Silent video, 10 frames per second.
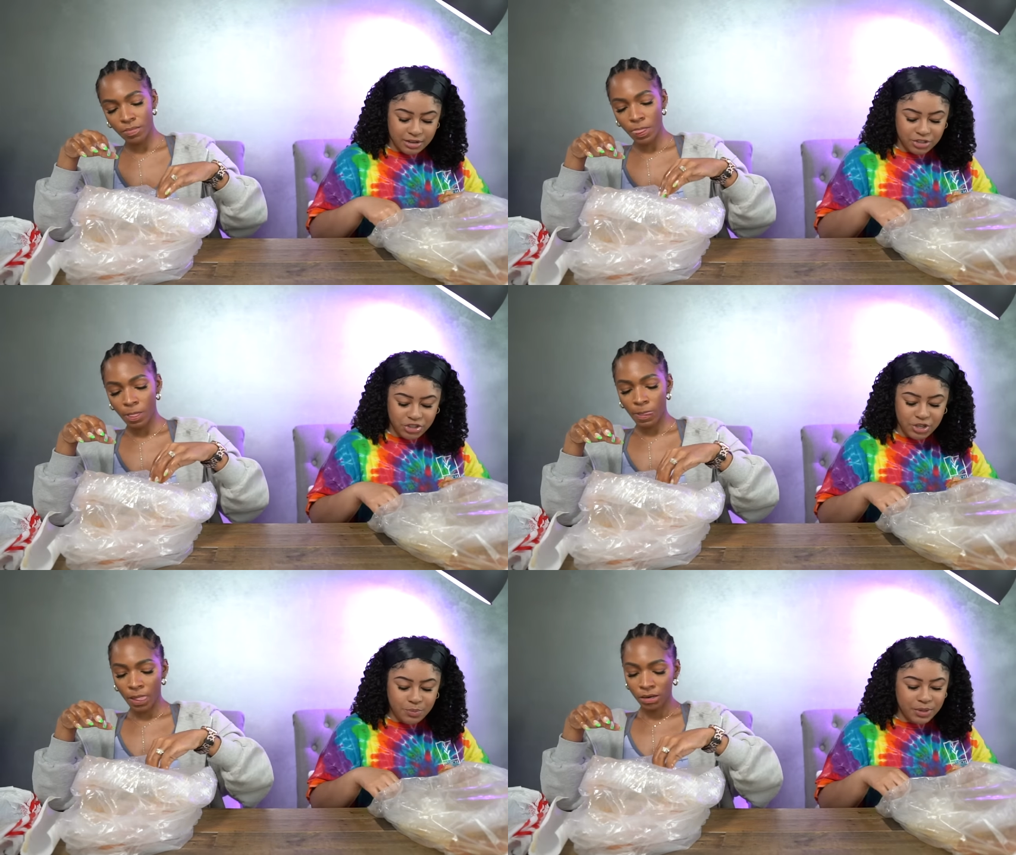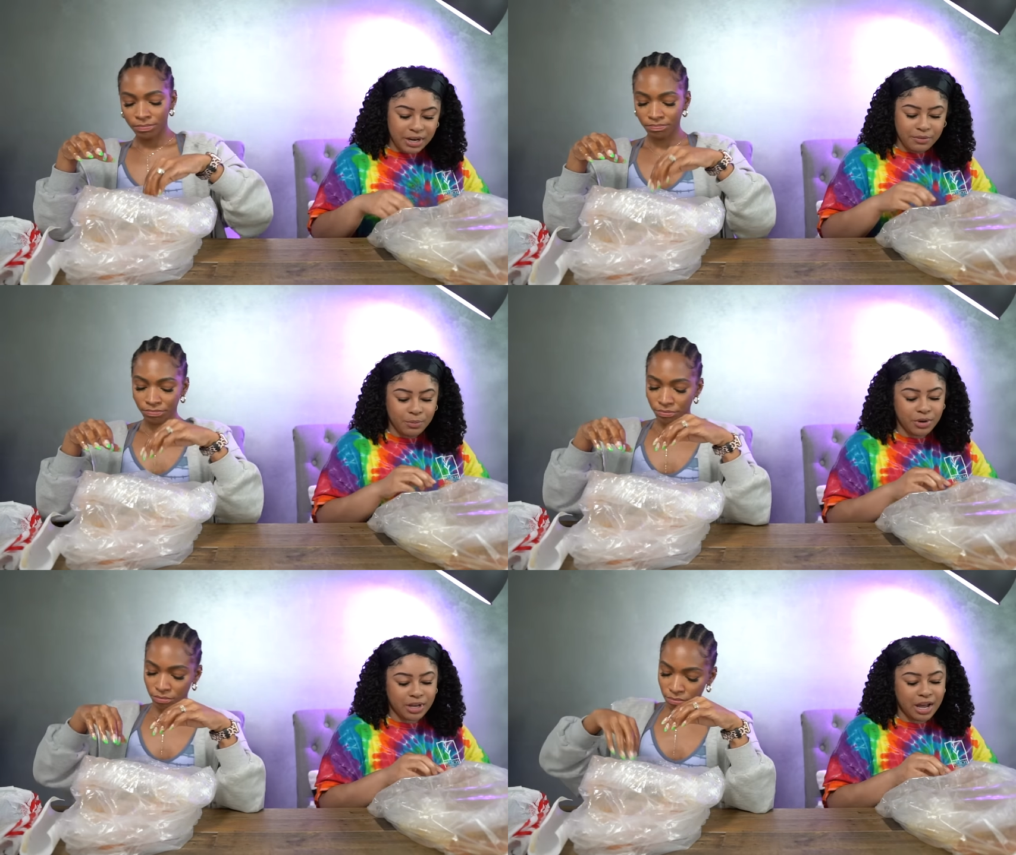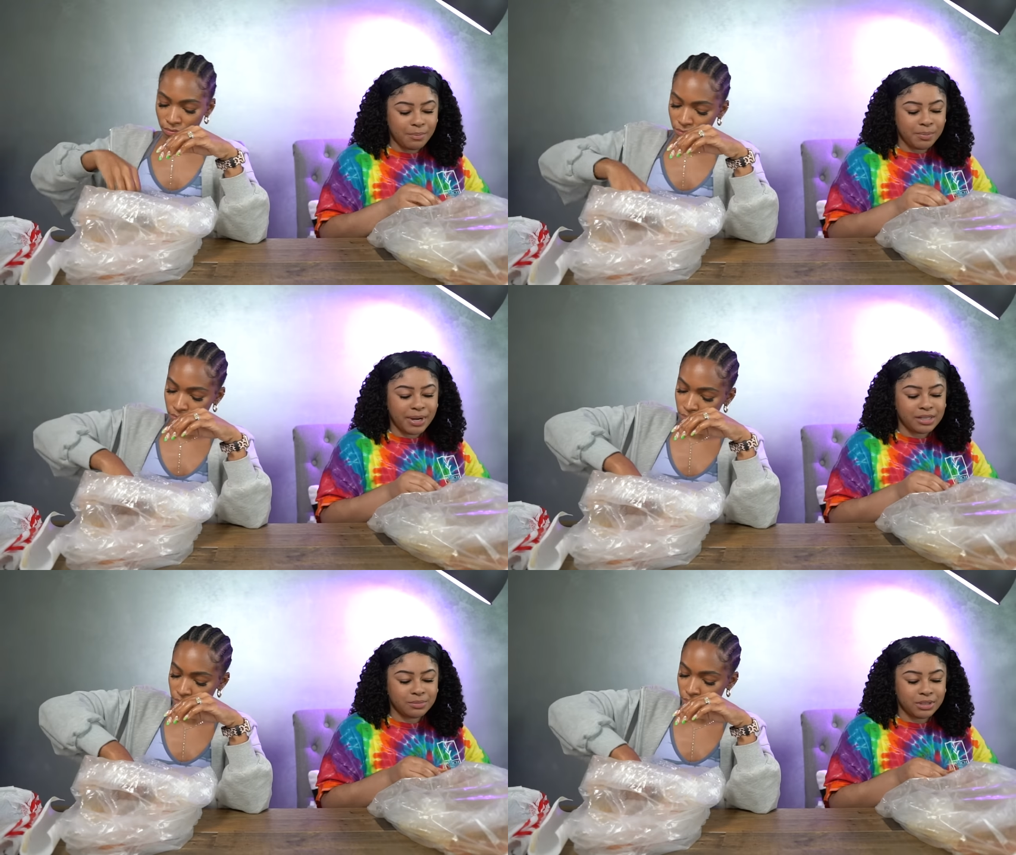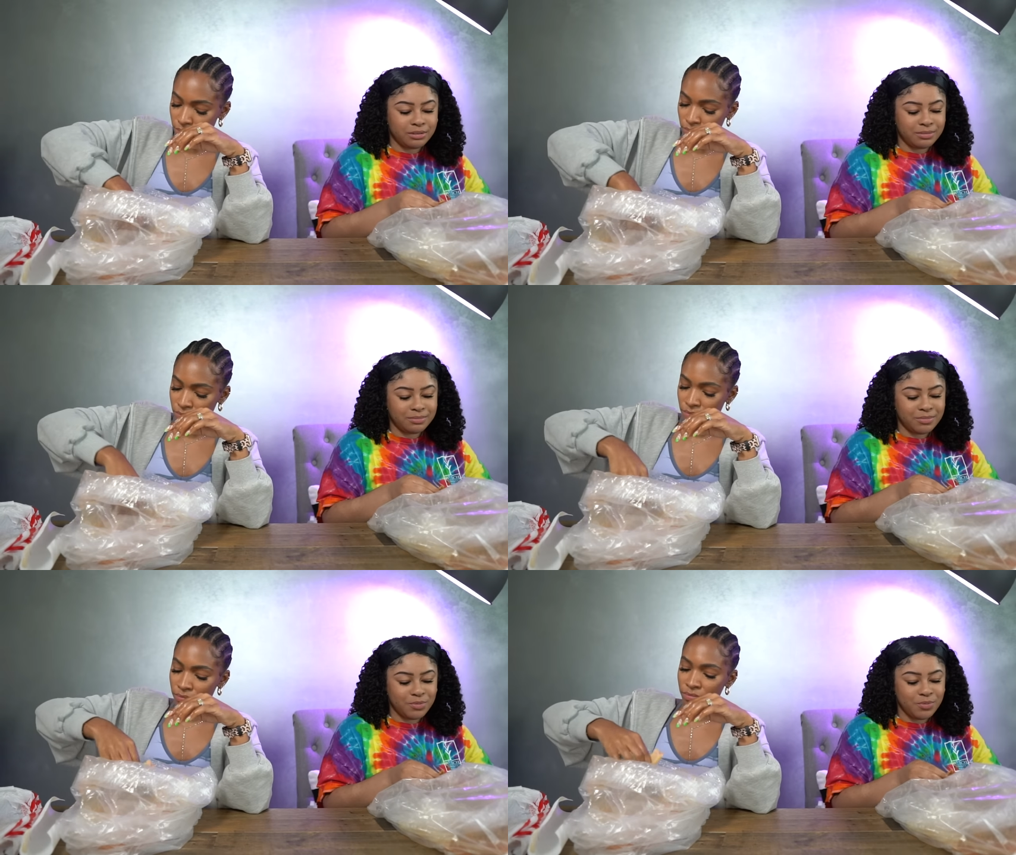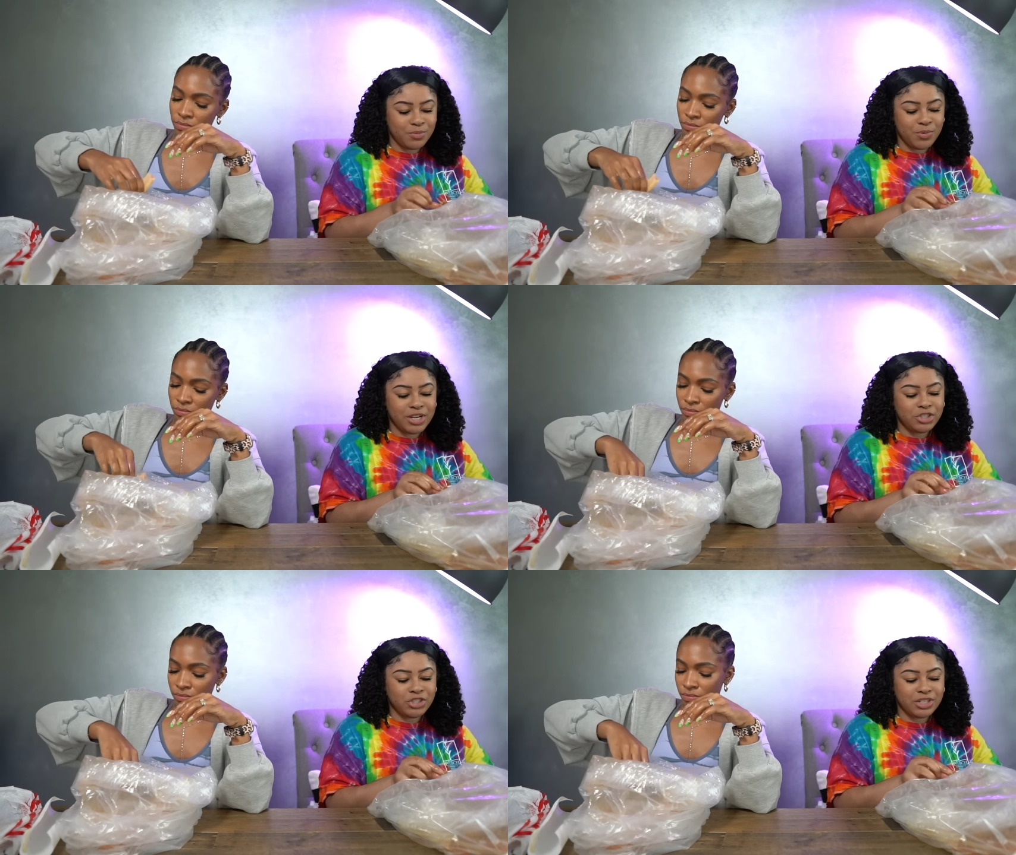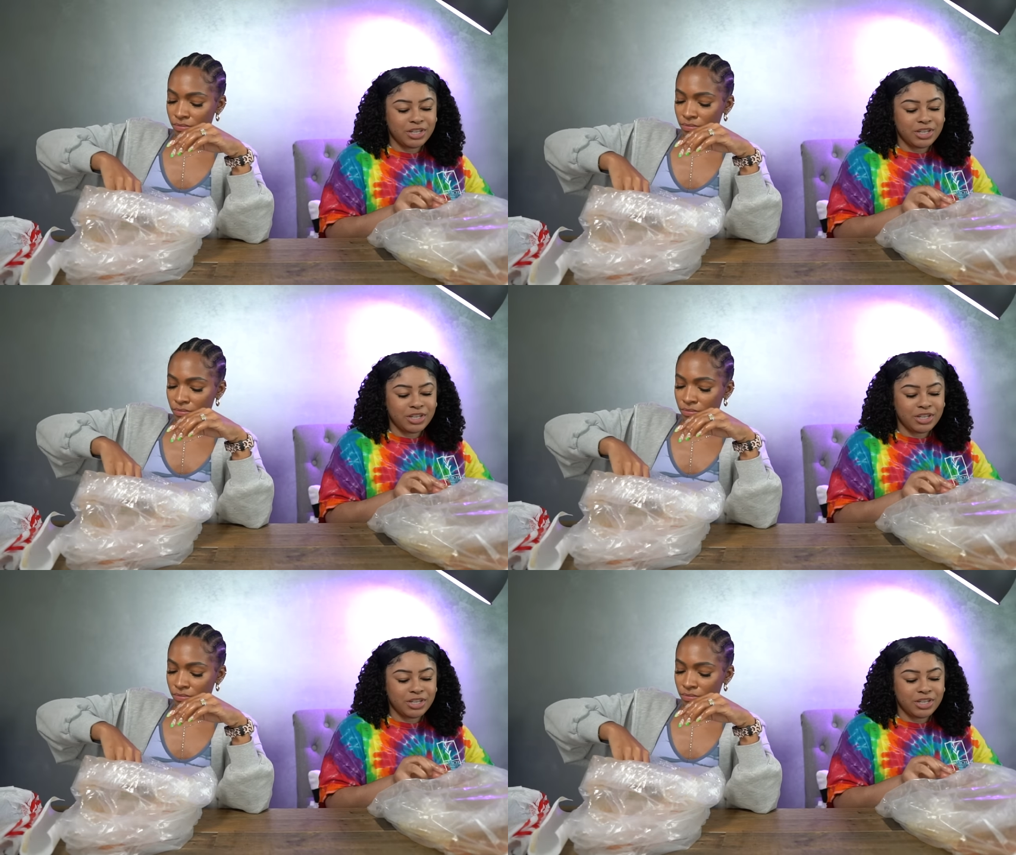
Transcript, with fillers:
Speaker 1: she would never want to compromise with him, which